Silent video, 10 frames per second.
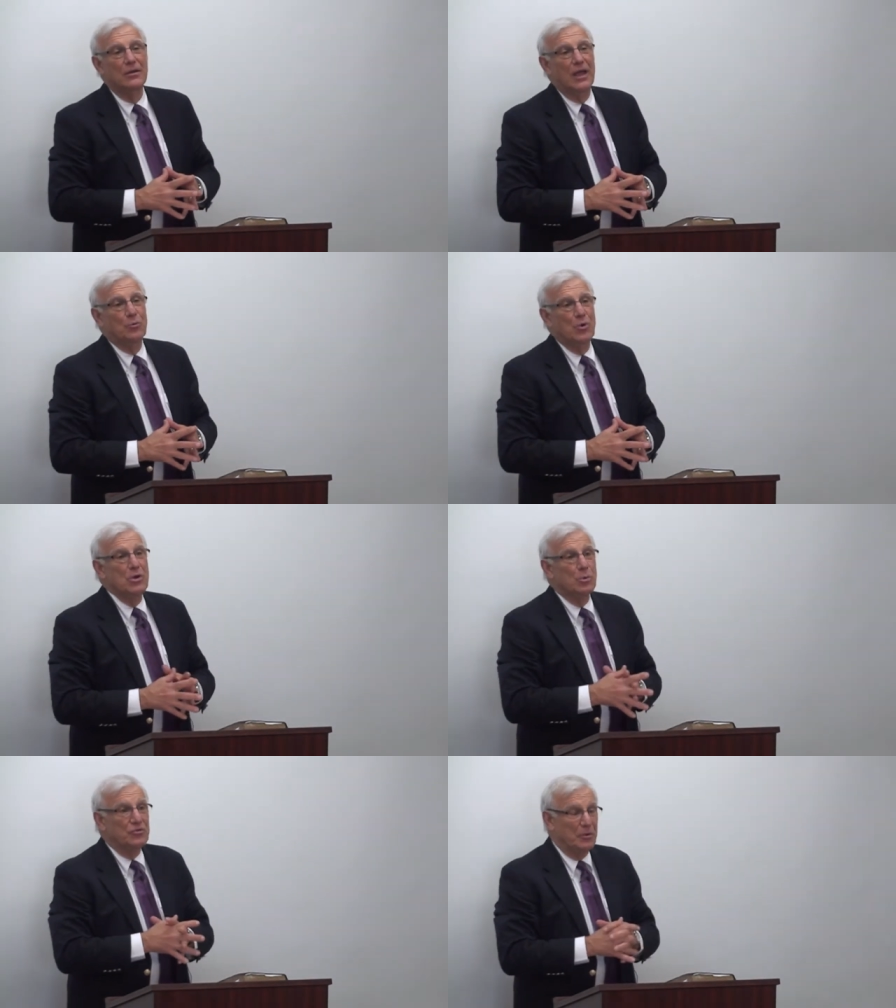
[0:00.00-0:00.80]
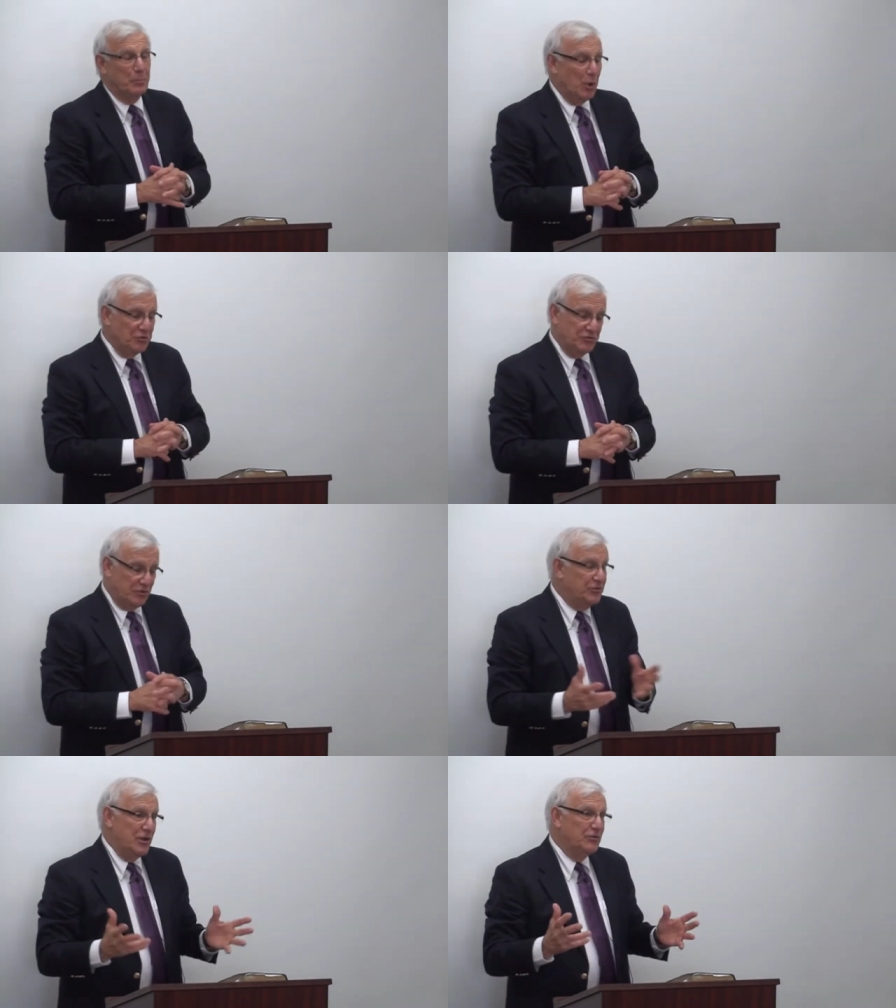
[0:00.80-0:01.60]
And we were supposed to
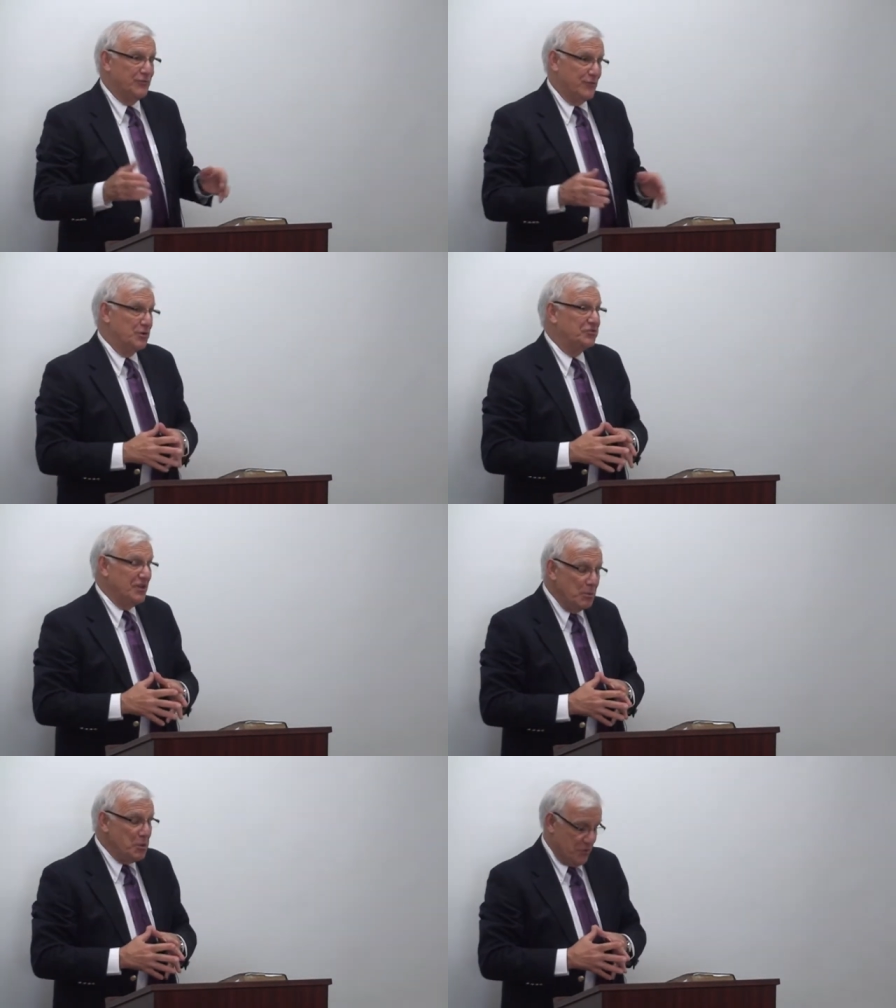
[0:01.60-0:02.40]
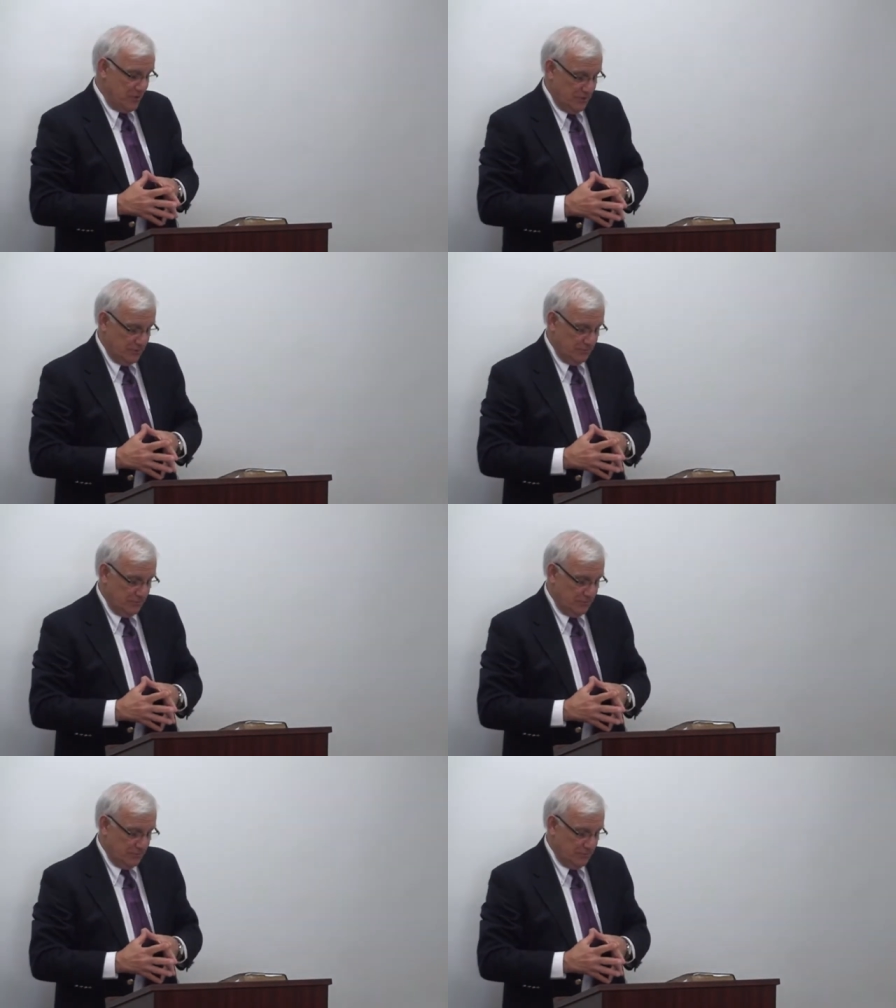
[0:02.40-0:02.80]
teach First Timothy.